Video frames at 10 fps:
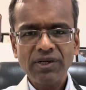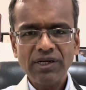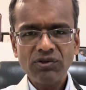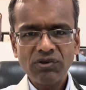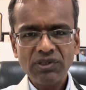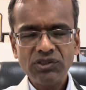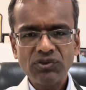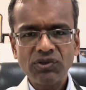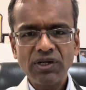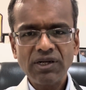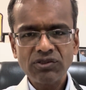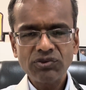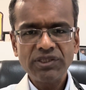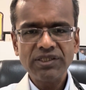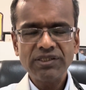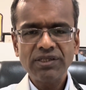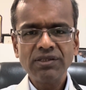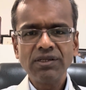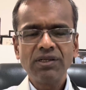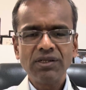It only showed an association.
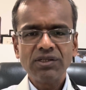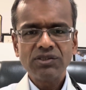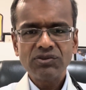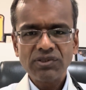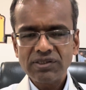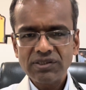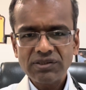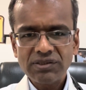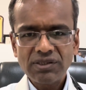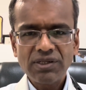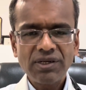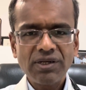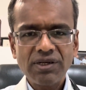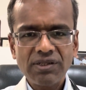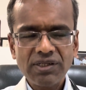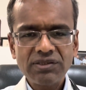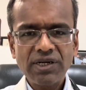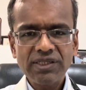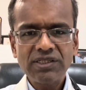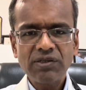So this is this
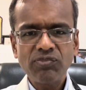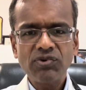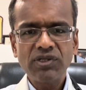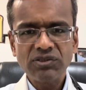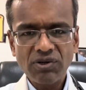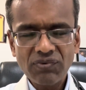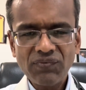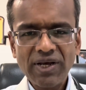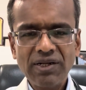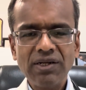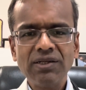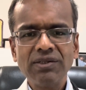study's report is not final.